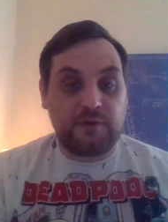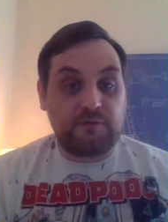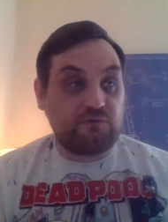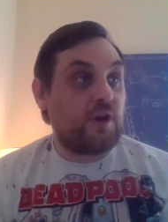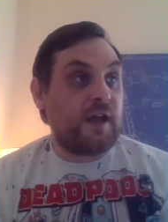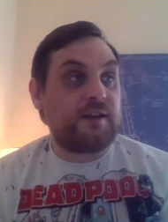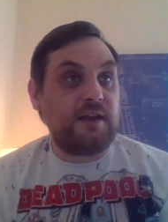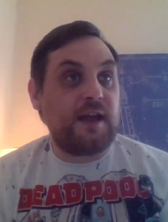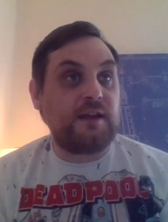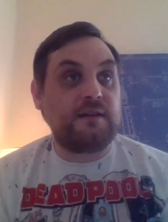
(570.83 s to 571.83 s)
right at
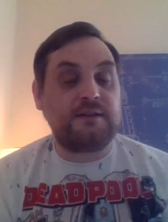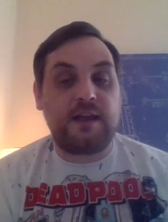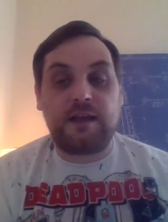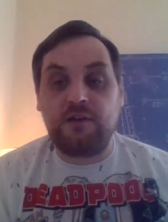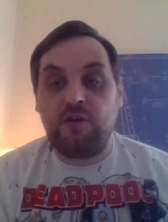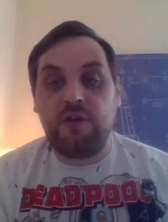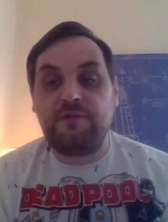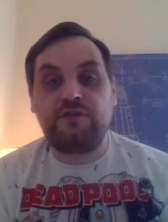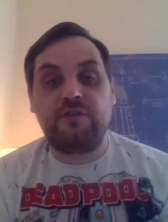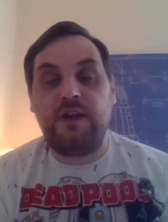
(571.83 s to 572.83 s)
the end of the second
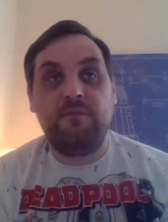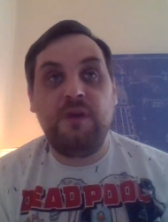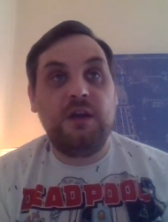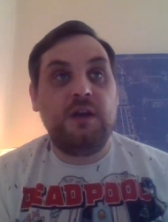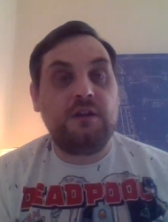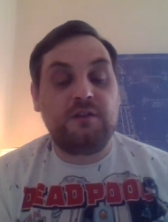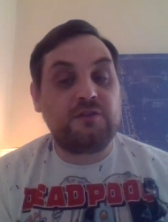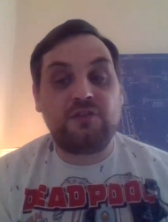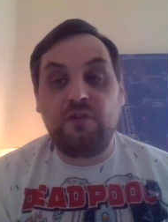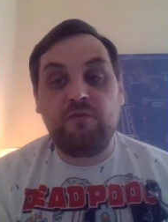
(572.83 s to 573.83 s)
live stream,
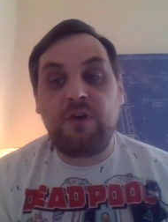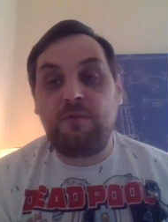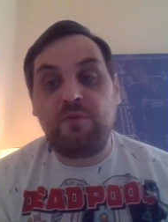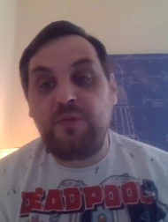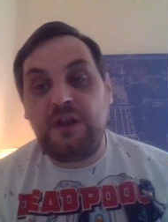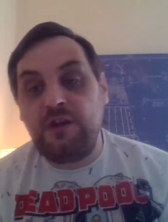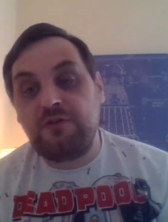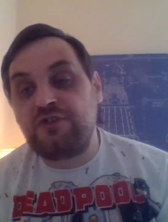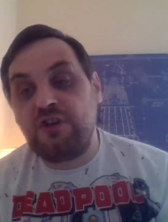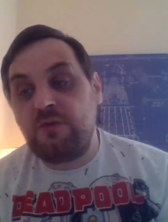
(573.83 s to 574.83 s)
there's something wrong with me
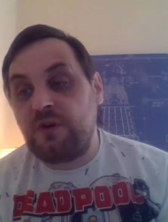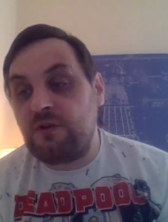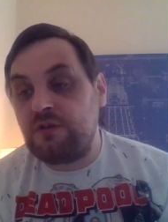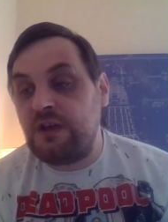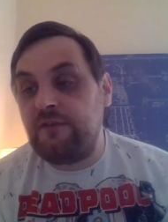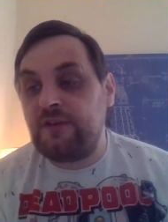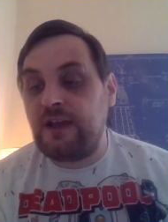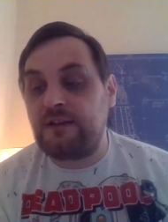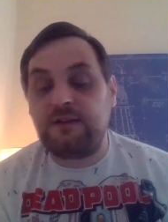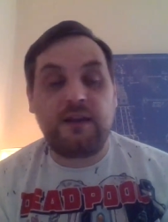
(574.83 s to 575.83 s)
YouTube. I couldn't even
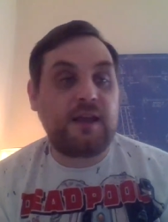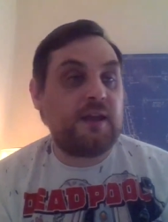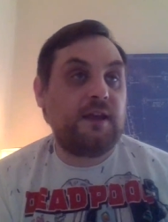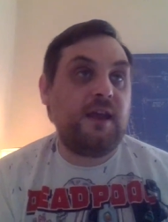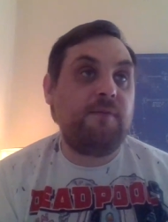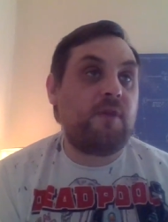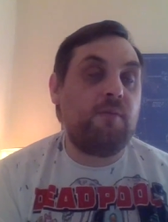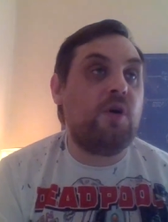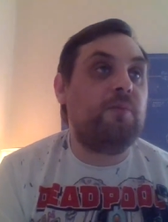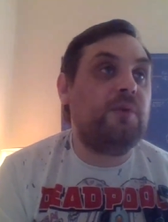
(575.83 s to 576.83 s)
get to get, keep
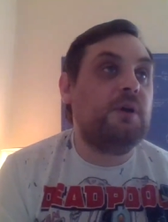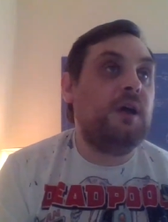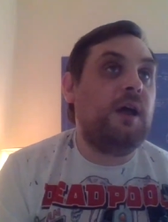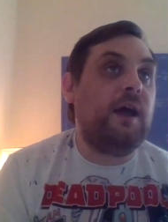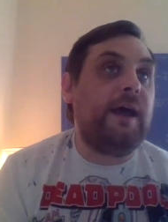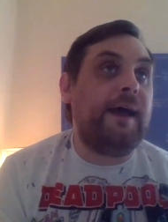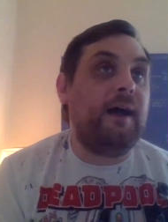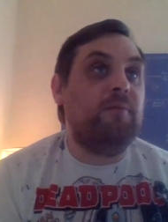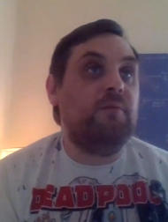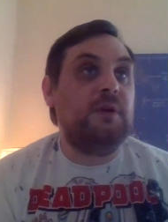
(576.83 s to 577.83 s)
them up.
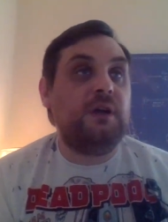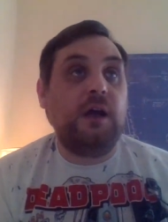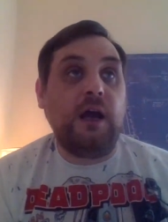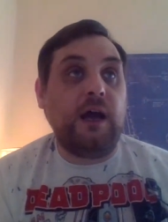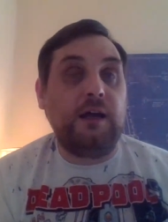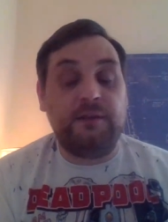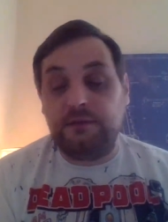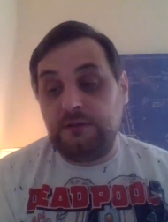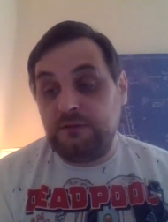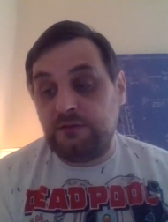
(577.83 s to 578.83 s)
Um,
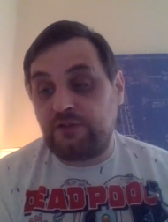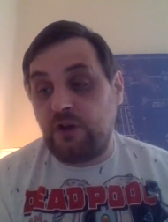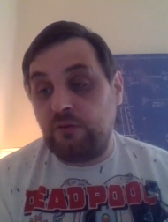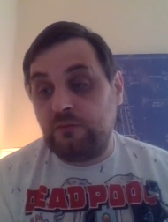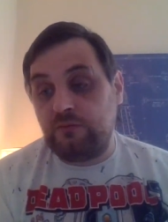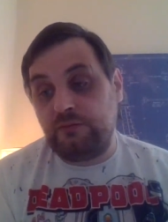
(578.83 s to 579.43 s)
and so